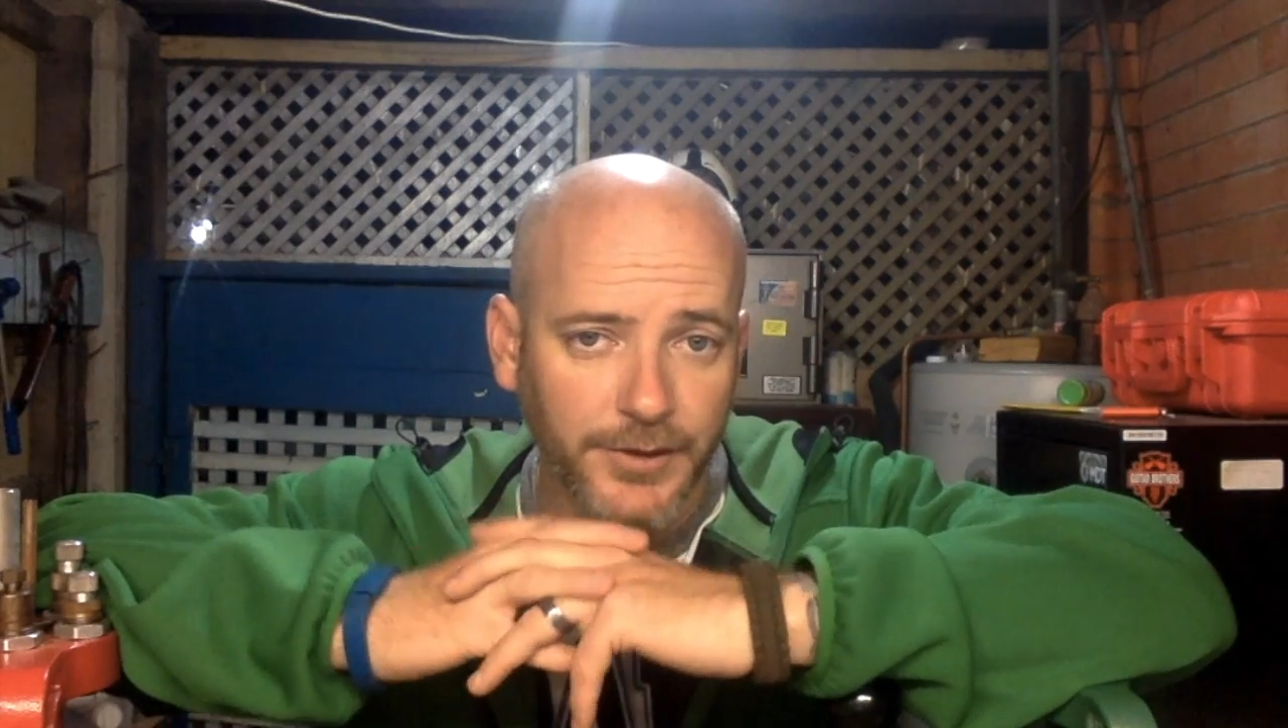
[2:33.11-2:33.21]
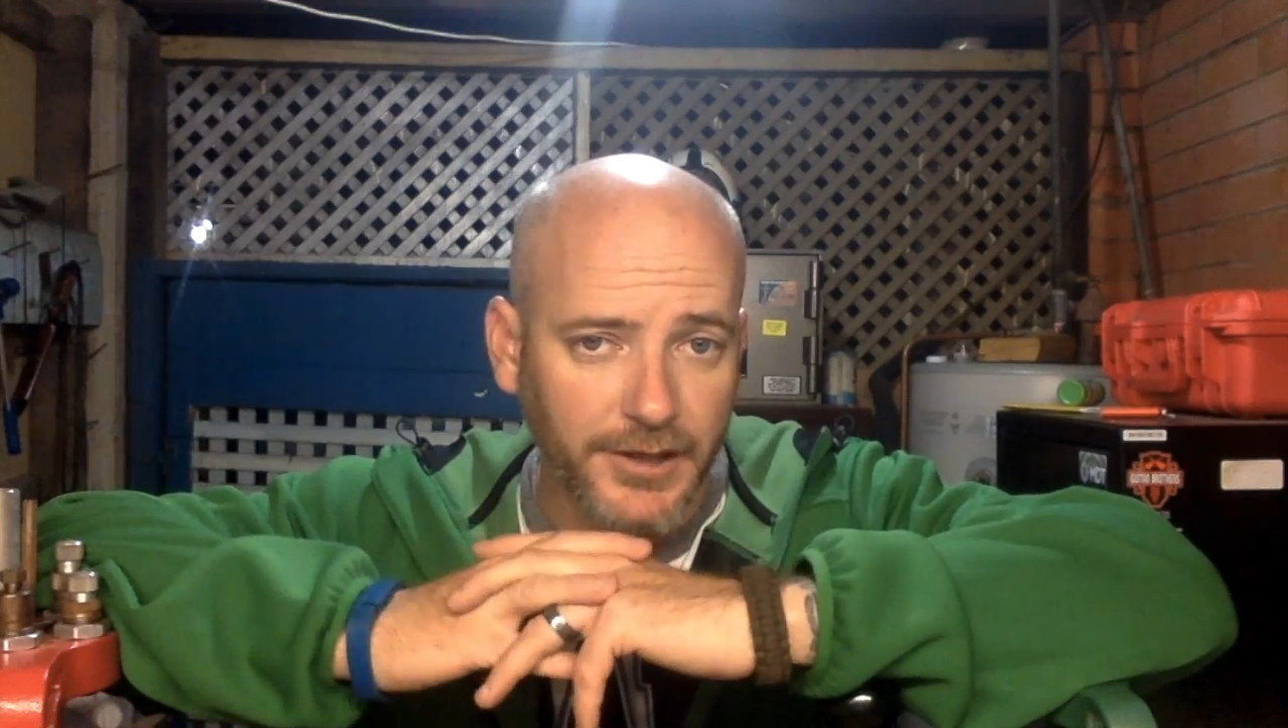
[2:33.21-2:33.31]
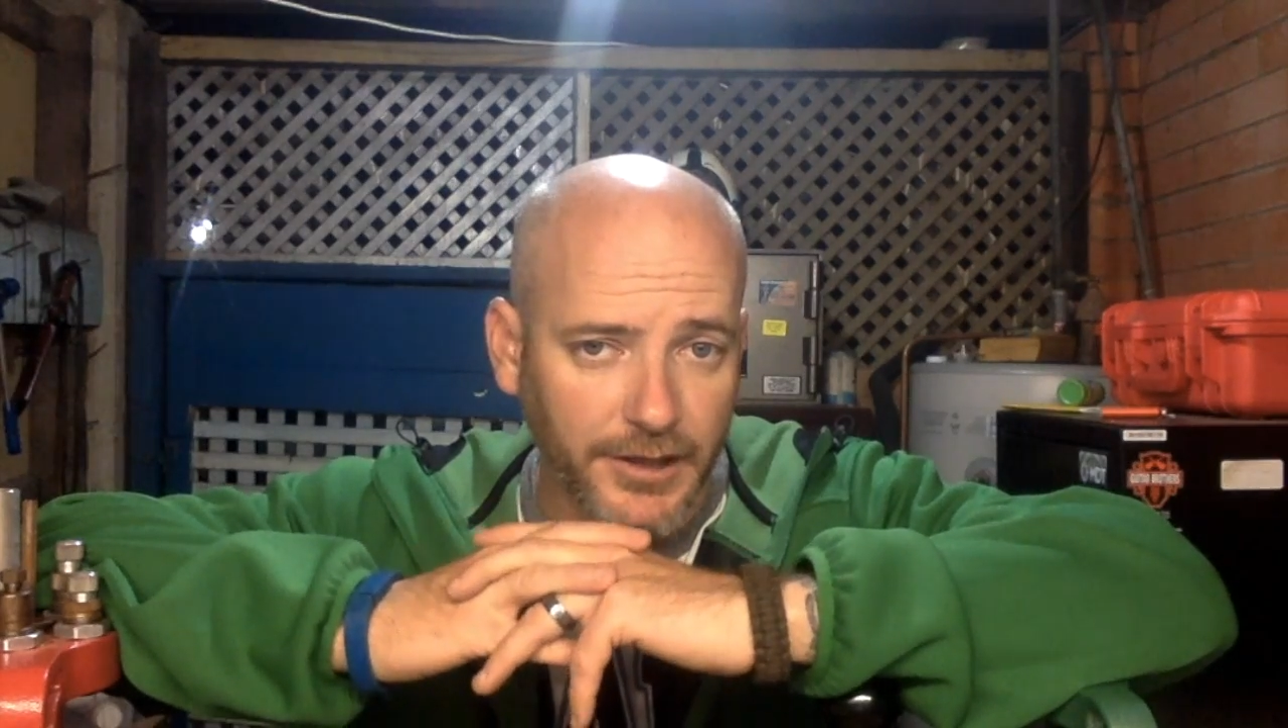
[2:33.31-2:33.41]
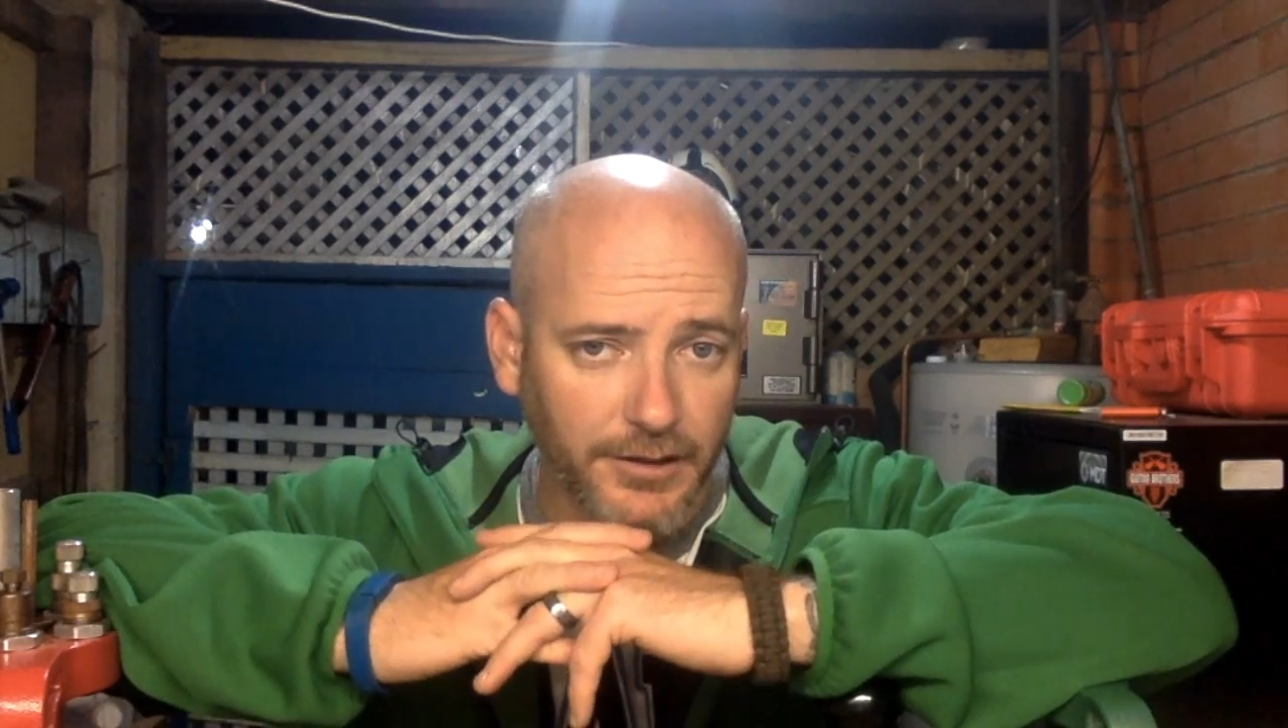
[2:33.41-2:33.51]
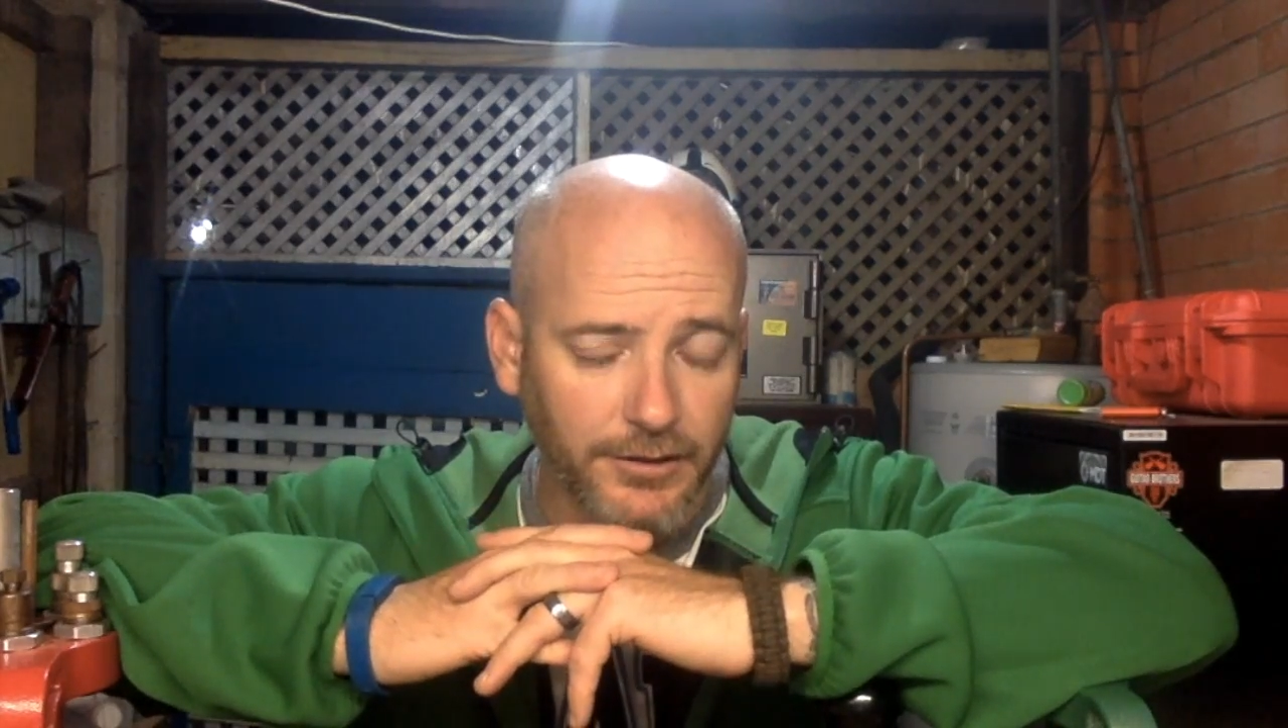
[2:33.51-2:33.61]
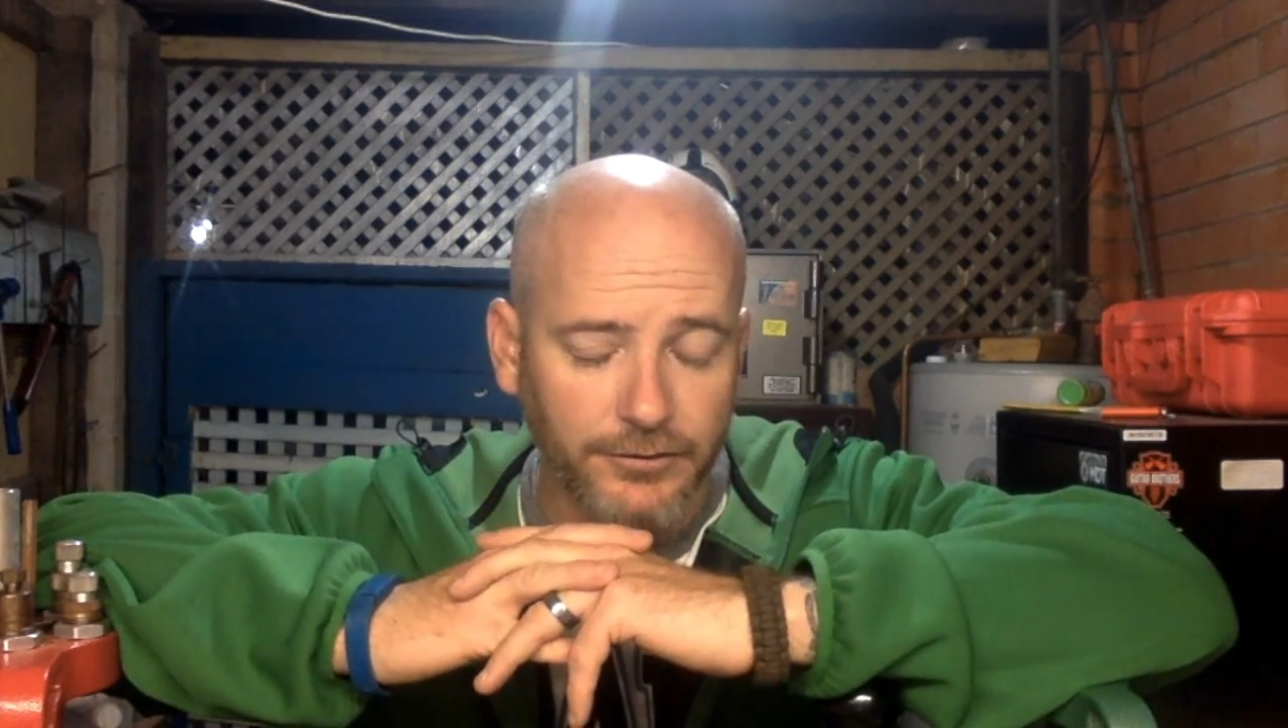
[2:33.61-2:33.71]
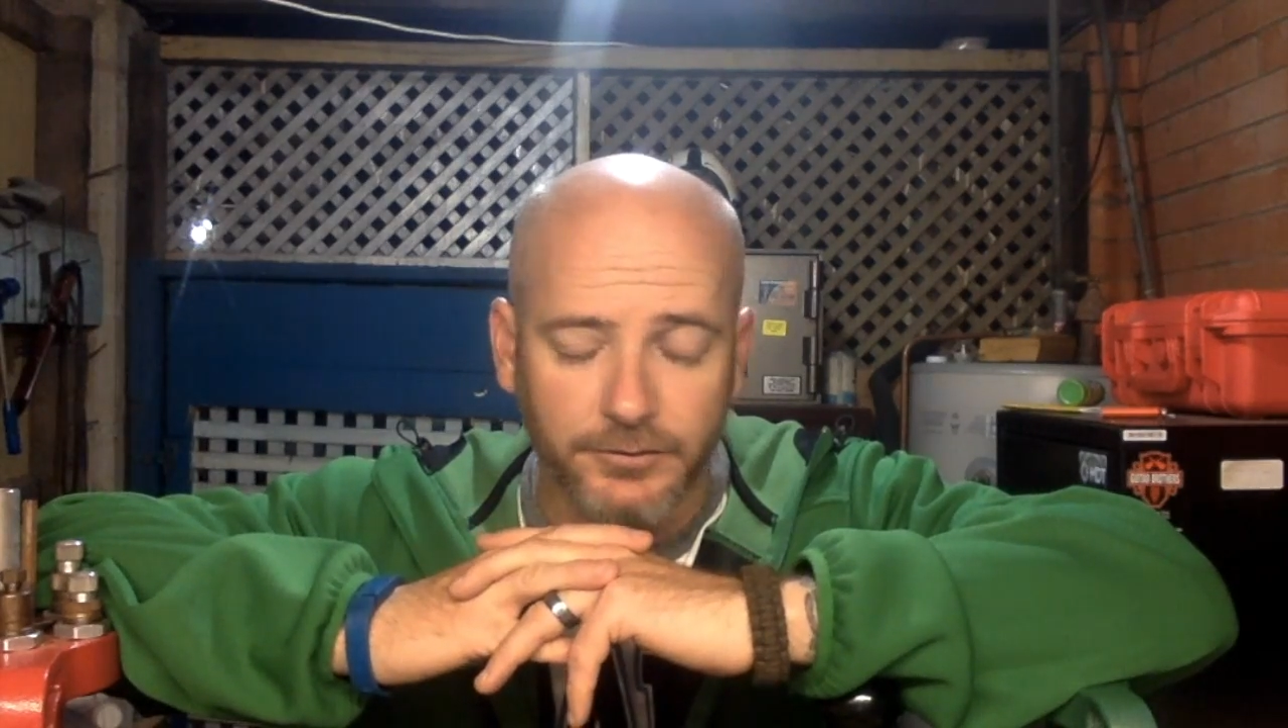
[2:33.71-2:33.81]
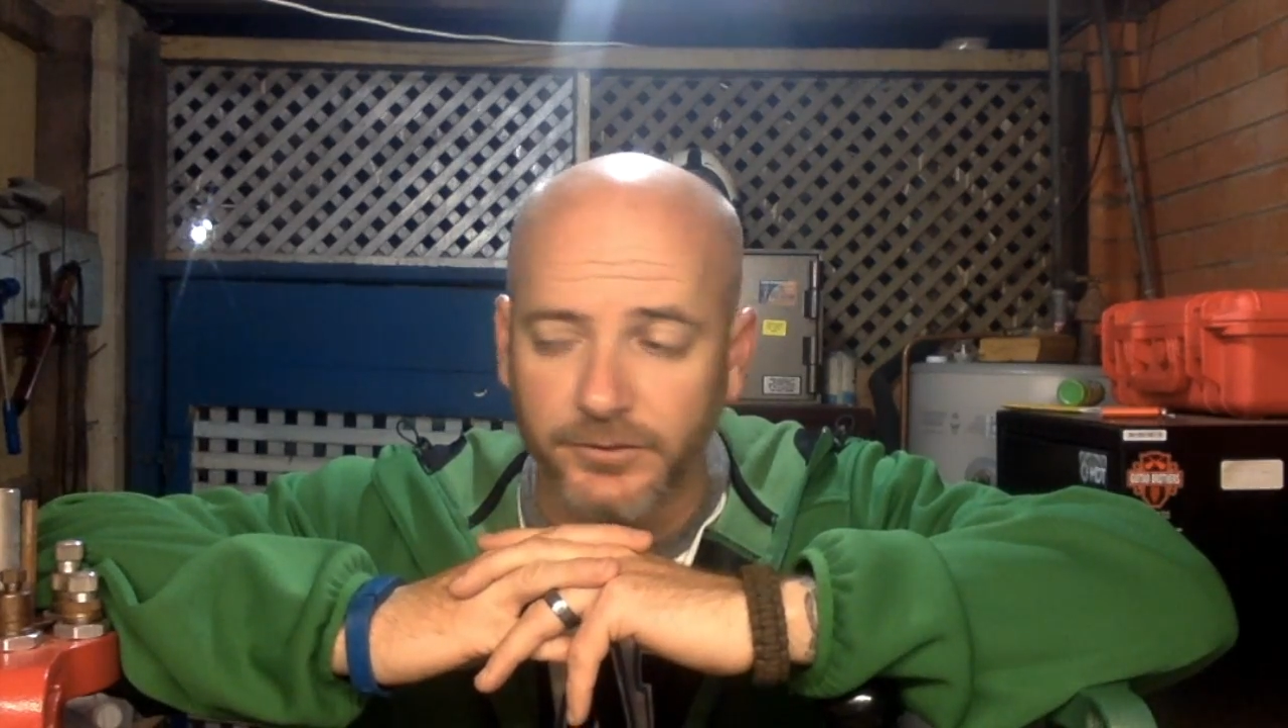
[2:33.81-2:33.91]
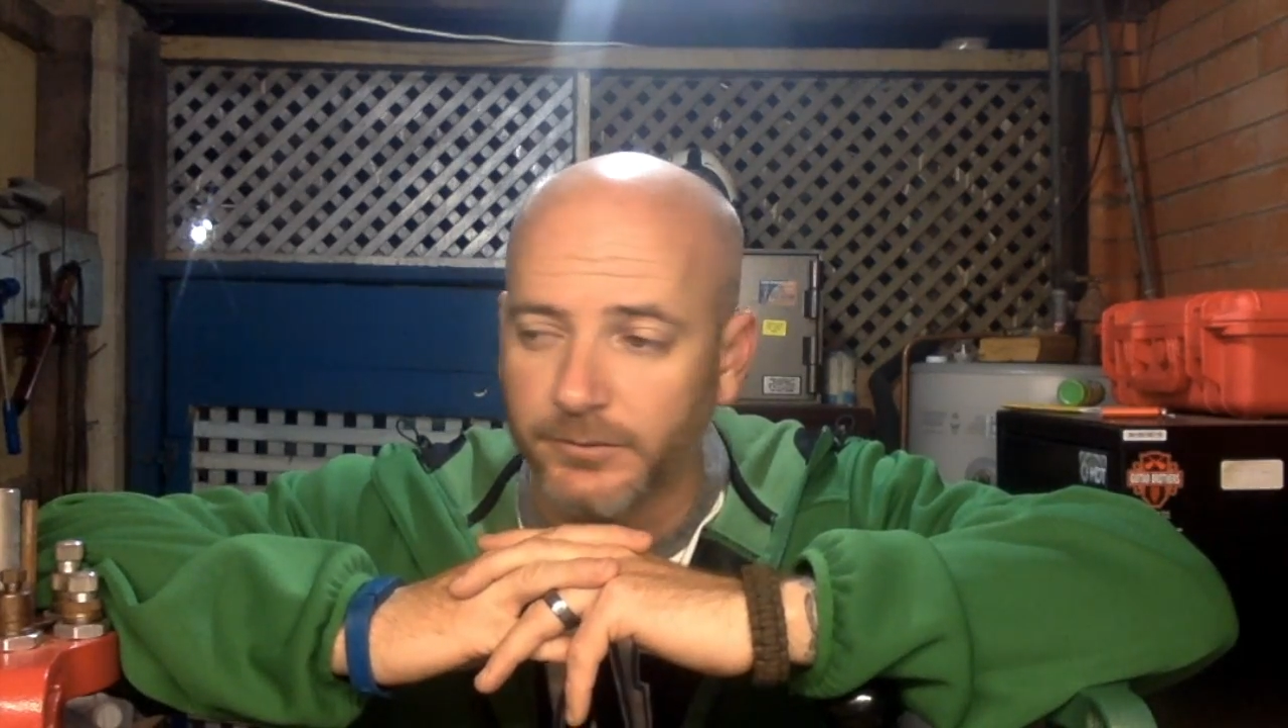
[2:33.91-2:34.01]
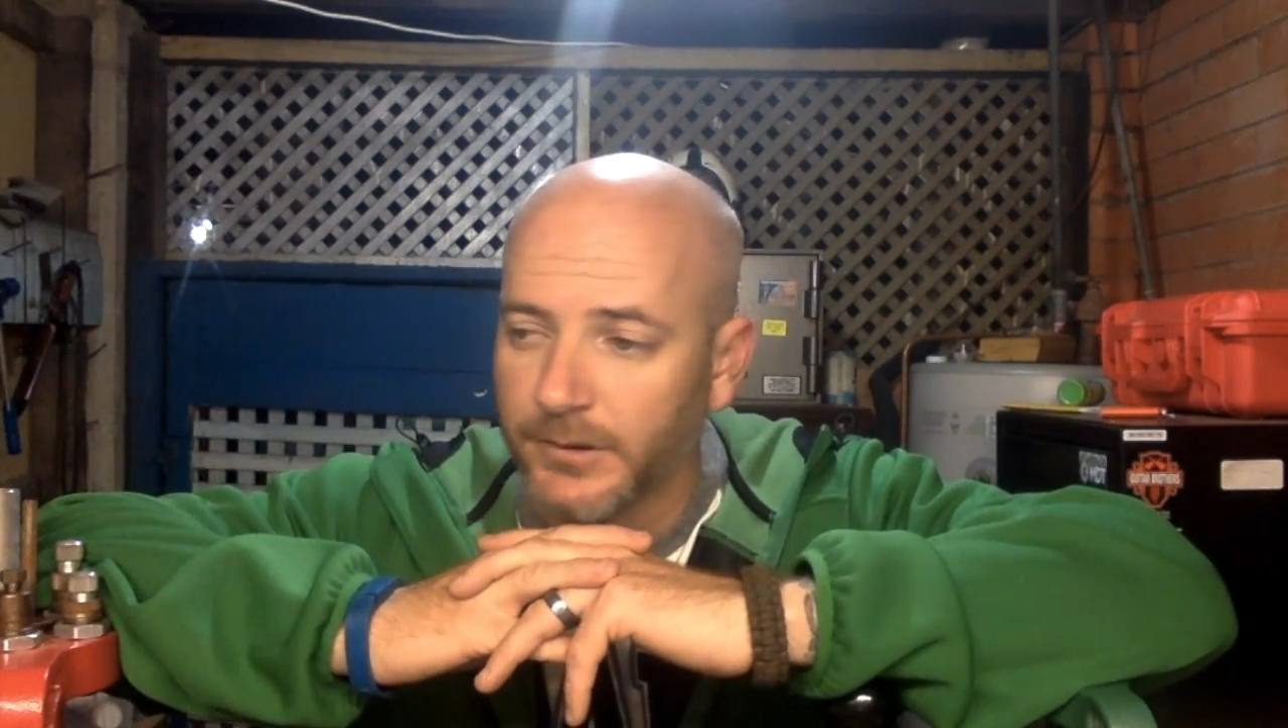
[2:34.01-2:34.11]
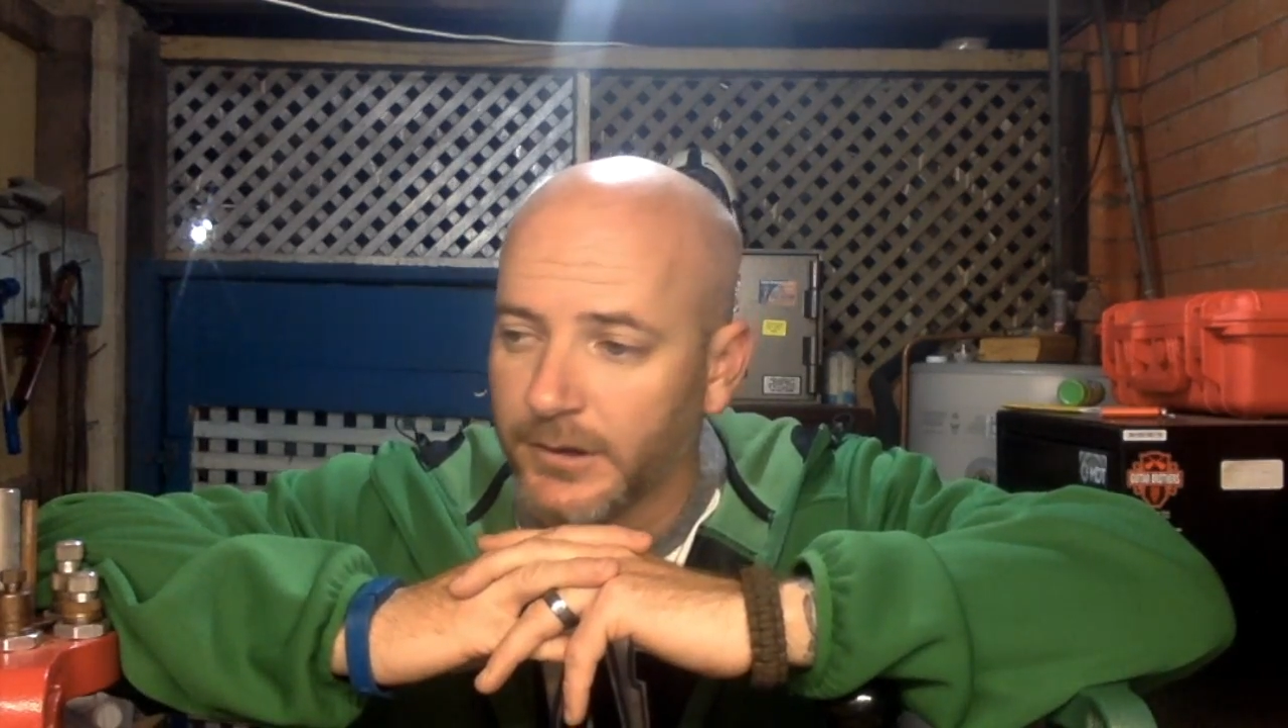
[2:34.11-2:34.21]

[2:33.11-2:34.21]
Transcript: carloads of us.